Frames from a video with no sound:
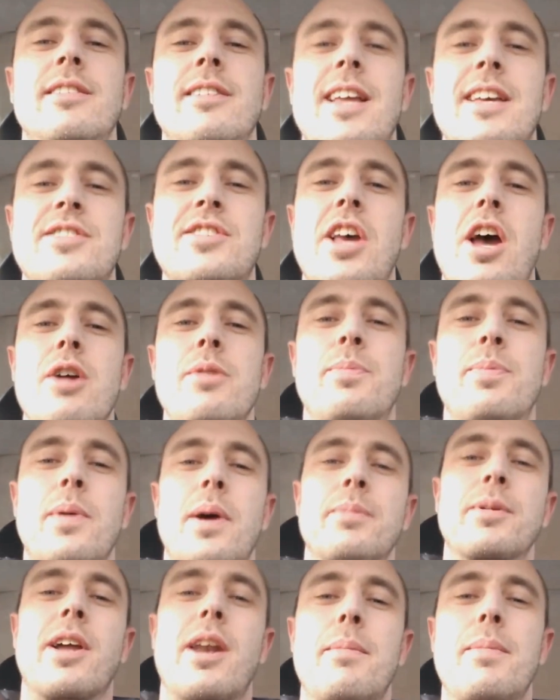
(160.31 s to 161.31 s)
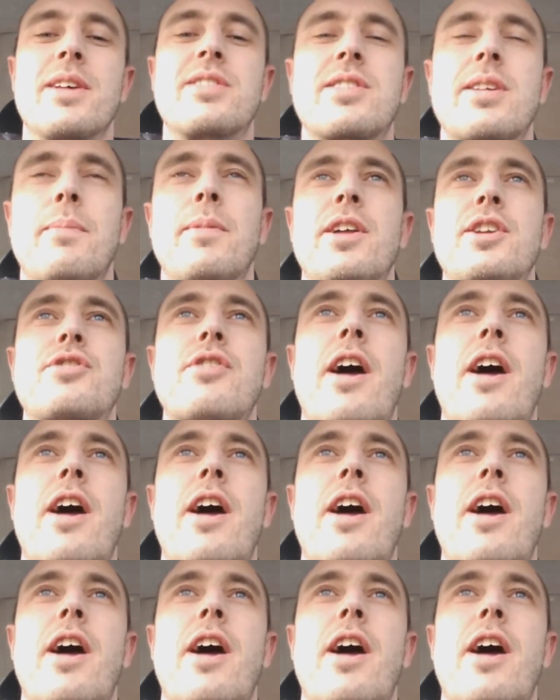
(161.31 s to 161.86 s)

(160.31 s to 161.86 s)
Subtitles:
Let's hope I'm going to miss some of the